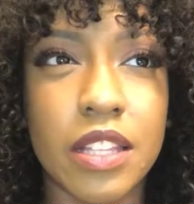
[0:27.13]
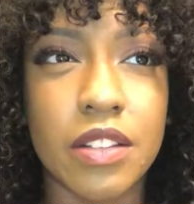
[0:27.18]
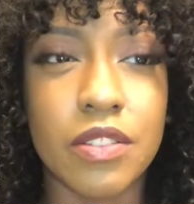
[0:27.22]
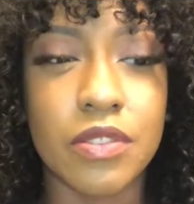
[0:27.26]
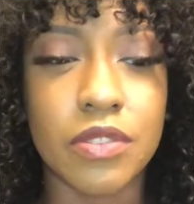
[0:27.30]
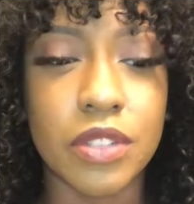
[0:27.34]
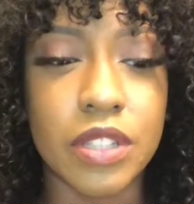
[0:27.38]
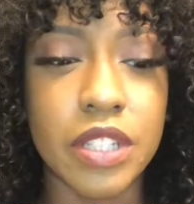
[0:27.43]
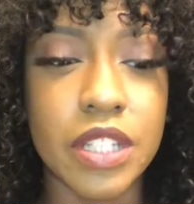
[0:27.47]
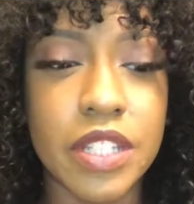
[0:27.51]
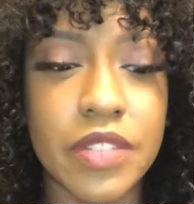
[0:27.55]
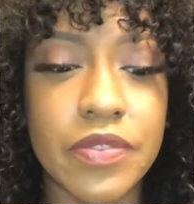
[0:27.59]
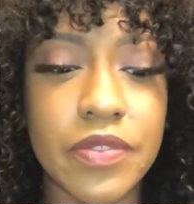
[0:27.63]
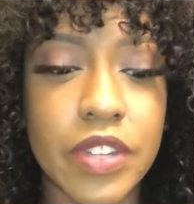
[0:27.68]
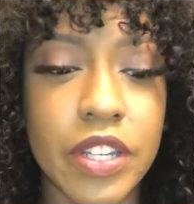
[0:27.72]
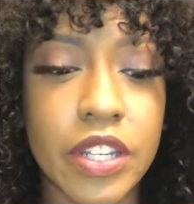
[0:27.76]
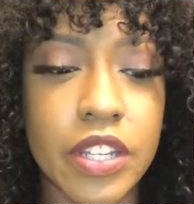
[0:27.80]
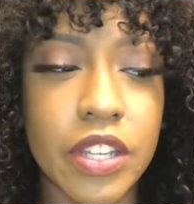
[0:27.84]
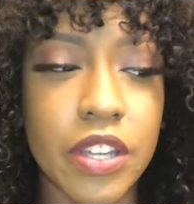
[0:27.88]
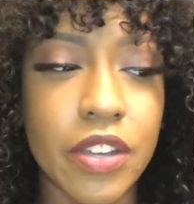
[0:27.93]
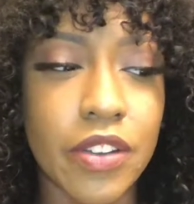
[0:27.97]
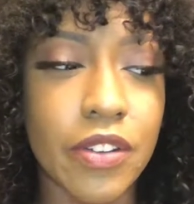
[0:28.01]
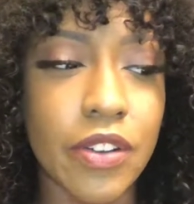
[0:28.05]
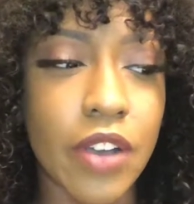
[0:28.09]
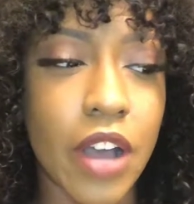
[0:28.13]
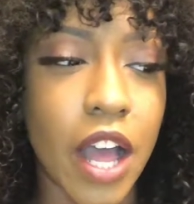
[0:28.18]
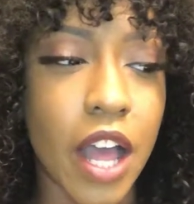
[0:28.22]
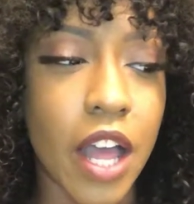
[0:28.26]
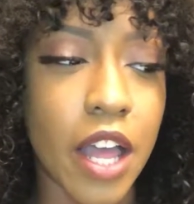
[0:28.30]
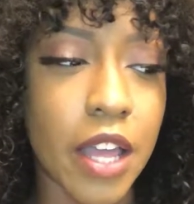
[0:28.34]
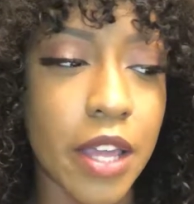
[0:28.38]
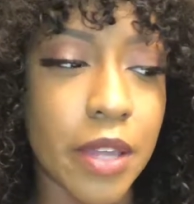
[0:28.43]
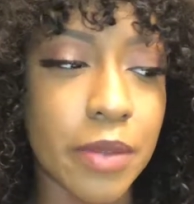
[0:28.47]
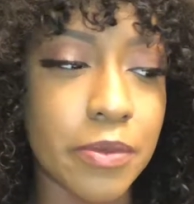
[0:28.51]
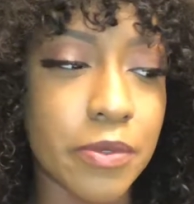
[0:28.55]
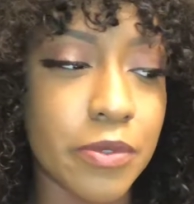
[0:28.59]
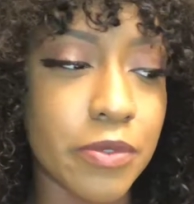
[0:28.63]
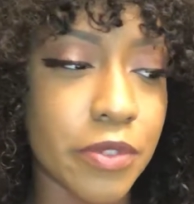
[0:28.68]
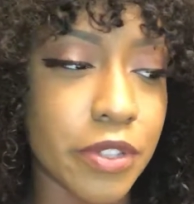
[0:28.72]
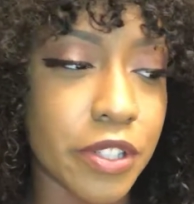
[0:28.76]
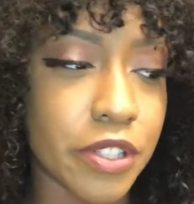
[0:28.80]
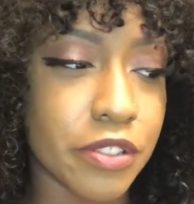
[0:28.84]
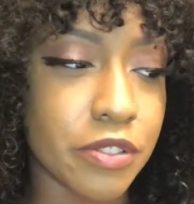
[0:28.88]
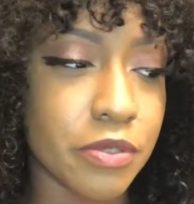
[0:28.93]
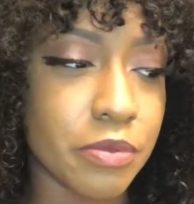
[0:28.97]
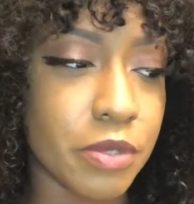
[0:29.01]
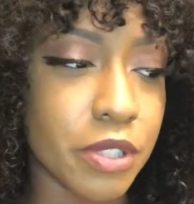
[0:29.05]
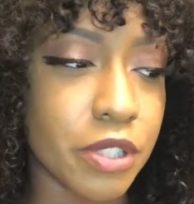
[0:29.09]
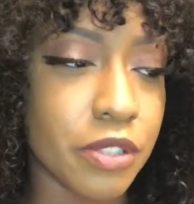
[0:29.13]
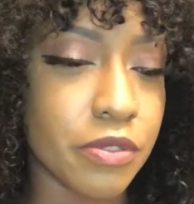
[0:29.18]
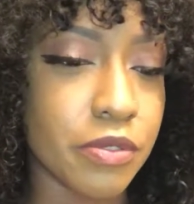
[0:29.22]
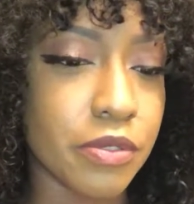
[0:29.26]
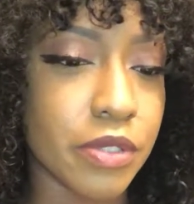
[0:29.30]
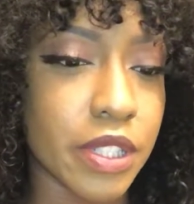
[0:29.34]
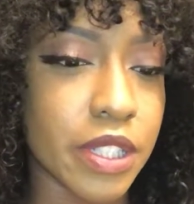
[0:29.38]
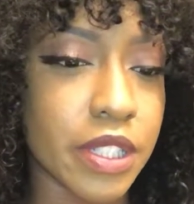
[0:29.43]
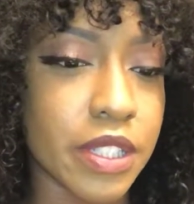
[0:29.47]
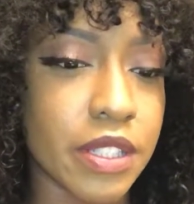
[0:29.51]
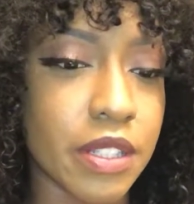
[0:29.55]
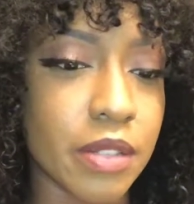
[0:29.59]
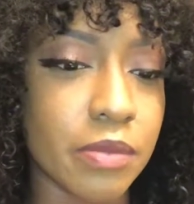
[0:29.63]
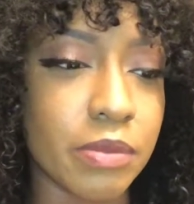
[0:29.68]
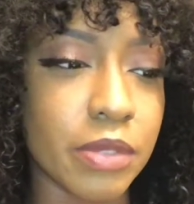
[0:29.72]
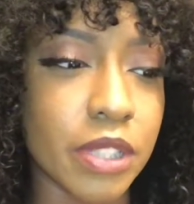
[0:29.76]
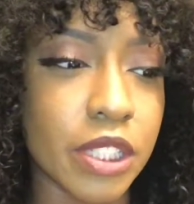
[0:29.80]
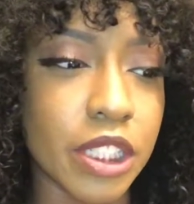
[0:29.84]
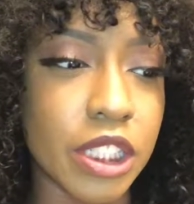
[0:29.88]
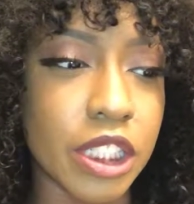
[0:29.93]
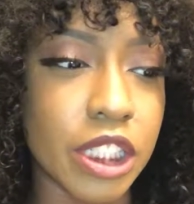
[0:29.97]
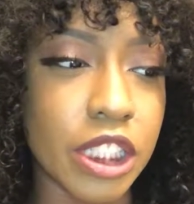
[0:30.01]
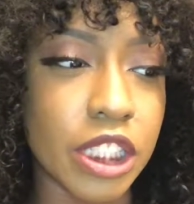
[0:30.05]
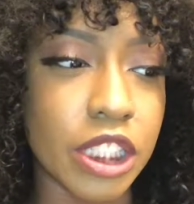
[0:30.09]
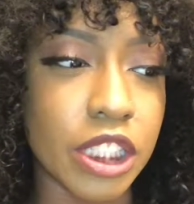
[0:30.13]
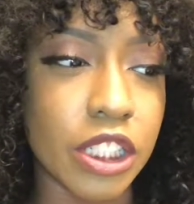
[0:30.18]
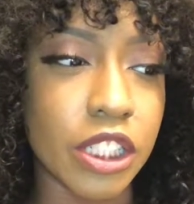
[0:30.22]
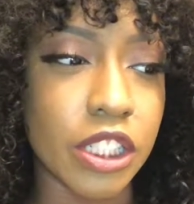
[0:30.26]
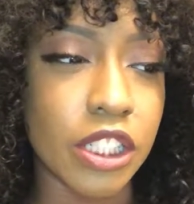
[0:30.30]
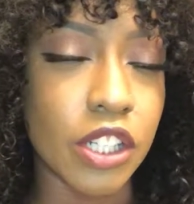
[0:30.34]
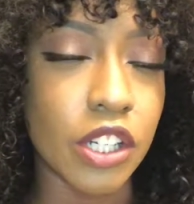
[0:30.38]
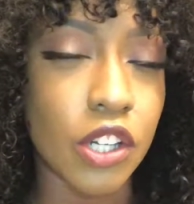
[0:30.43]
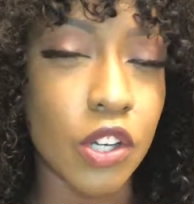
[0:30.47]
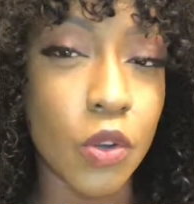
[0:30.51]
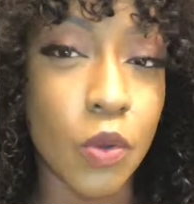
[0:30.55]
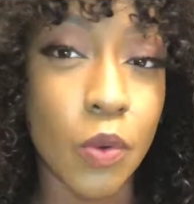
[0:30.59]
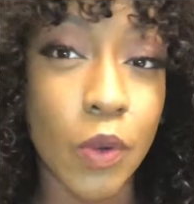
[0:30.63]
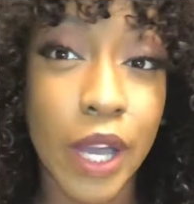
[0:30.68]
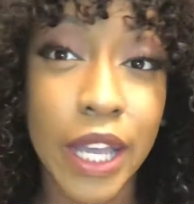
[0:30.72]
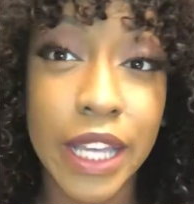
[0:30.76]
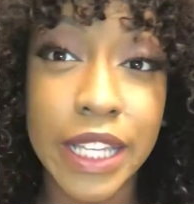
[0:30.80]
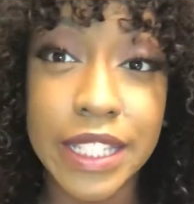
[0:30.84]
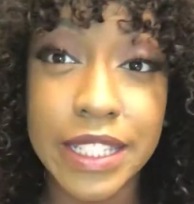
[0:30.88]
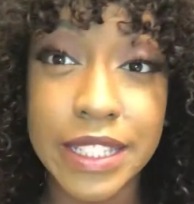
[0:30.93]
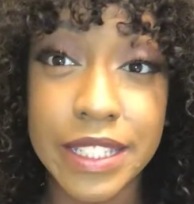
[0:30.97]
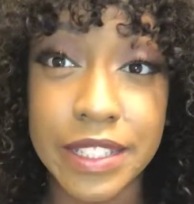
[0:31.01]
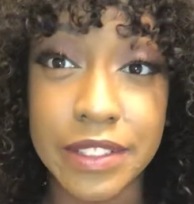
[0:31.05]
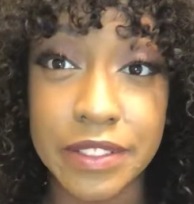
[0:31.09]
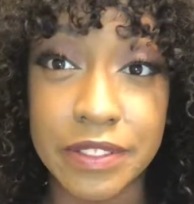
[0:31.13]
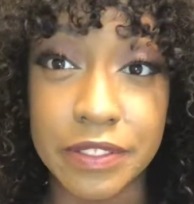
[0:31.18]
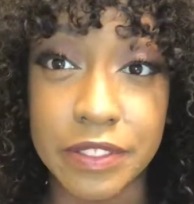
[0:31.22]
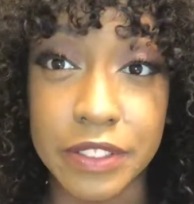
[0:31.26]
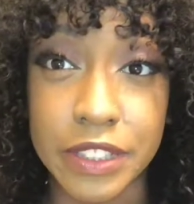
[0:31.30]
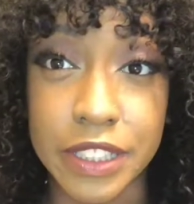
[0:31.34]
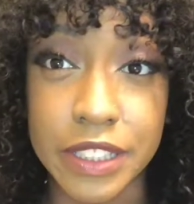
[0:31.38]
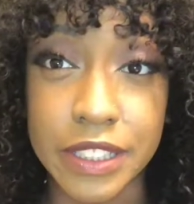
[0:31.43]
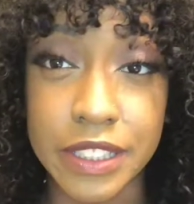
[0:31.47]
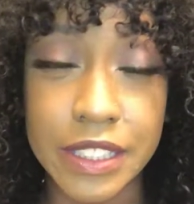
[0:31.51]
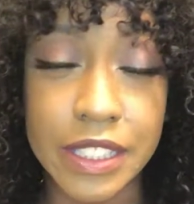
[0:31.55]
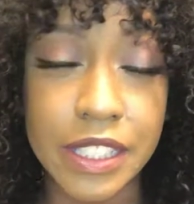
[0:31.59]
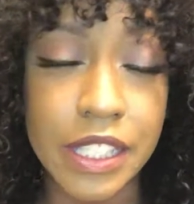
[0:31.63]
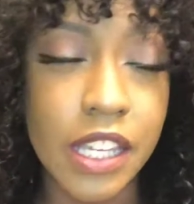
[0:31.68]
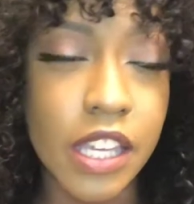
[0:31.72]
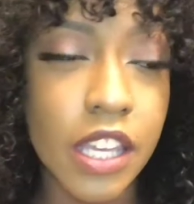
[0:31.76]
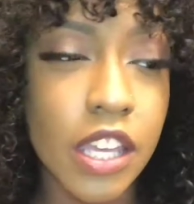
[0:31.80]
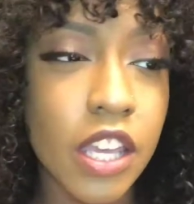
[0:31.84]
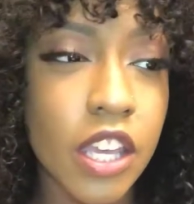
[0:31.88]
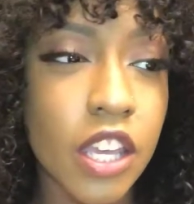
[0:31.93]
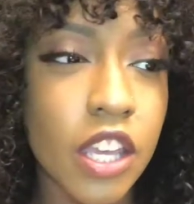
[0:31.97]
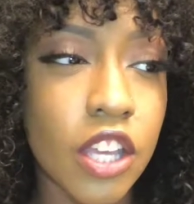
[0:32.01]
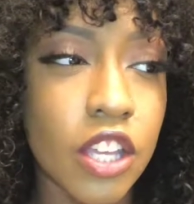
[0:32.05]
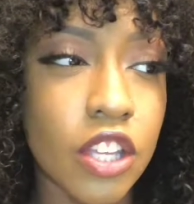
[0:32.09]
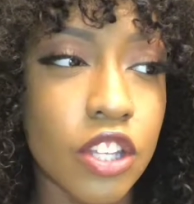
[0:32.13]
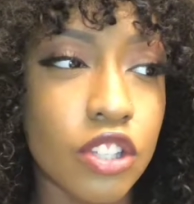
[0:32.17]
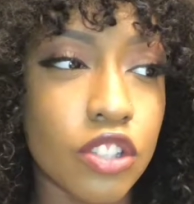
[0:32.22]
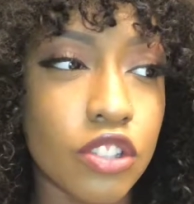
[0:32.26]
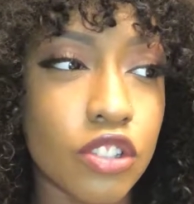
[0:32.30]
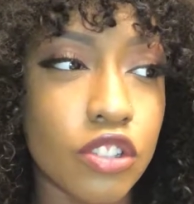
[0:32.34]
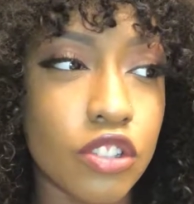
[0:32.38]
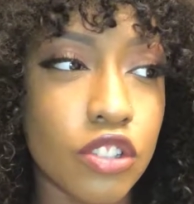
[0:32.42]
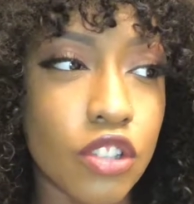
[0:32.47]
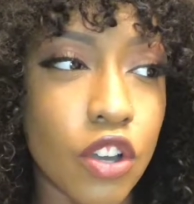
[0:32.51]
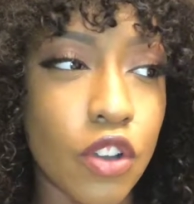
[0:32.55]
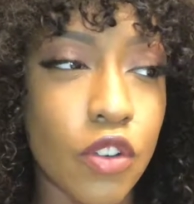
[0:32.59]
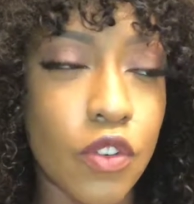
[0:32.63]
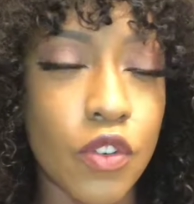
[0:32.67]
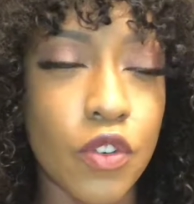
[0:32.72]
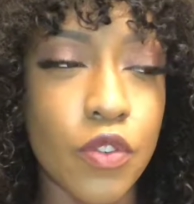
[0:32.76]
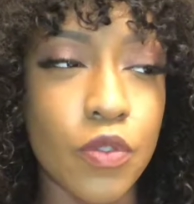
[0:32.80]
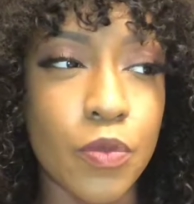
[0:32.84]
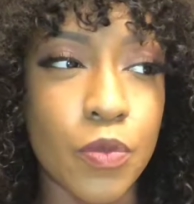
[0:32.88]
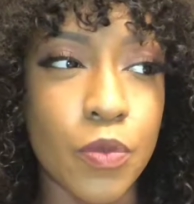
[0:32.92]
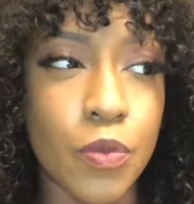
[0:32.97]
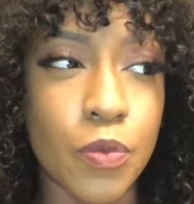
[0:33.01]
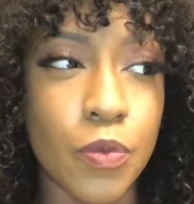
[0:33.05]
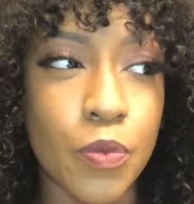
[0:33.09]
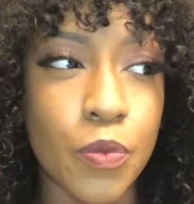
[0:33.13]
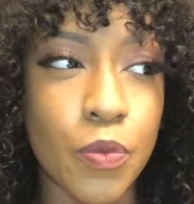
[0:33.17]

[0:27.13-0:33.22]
on this video, I'm going to be doing something quite different. So,